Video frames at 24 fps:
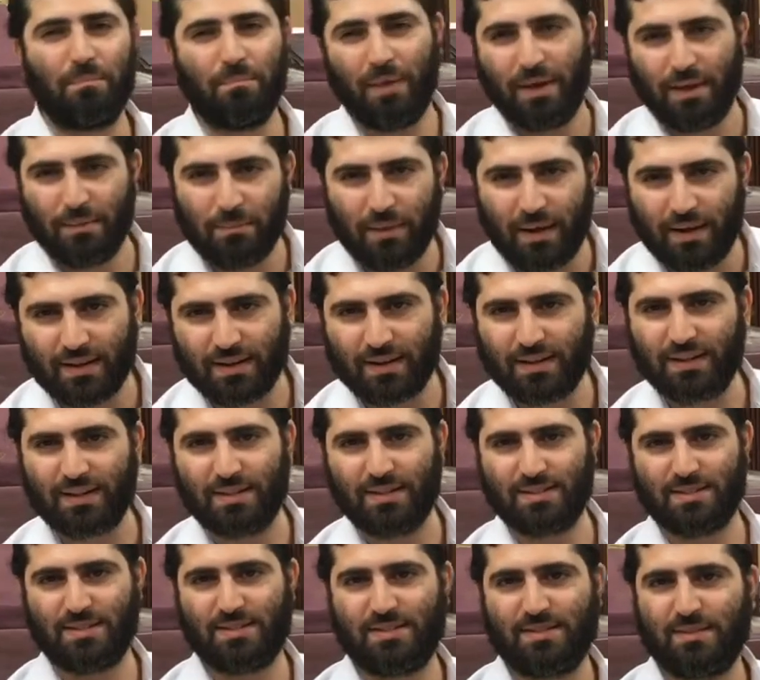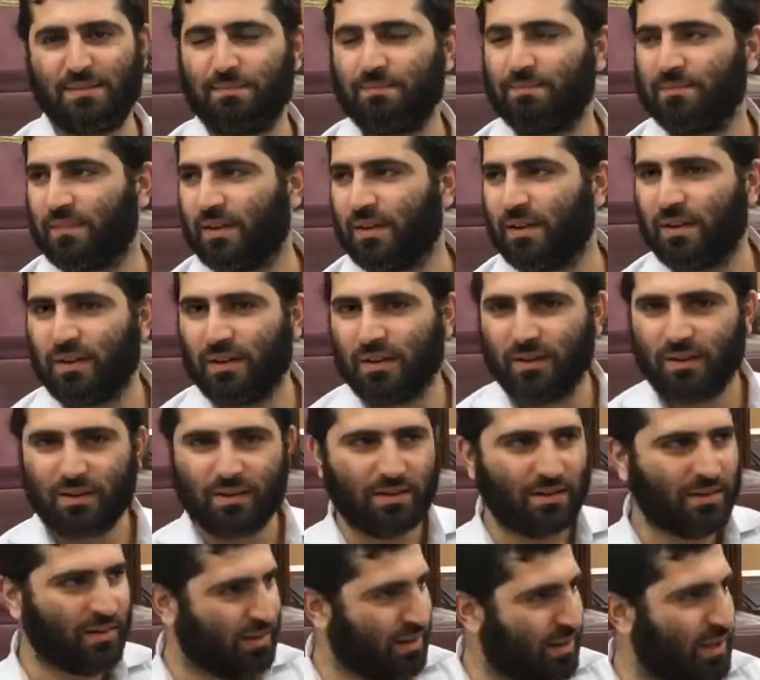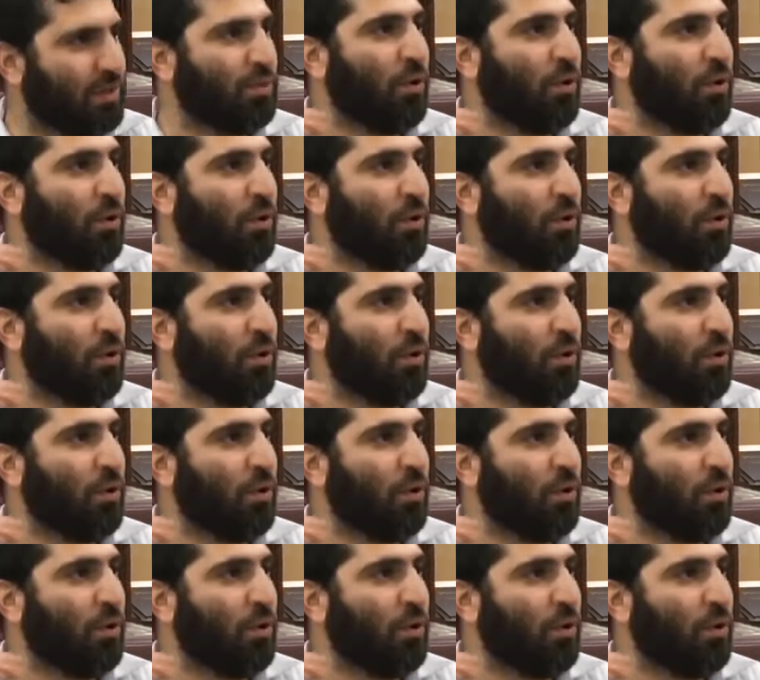Maimonides, he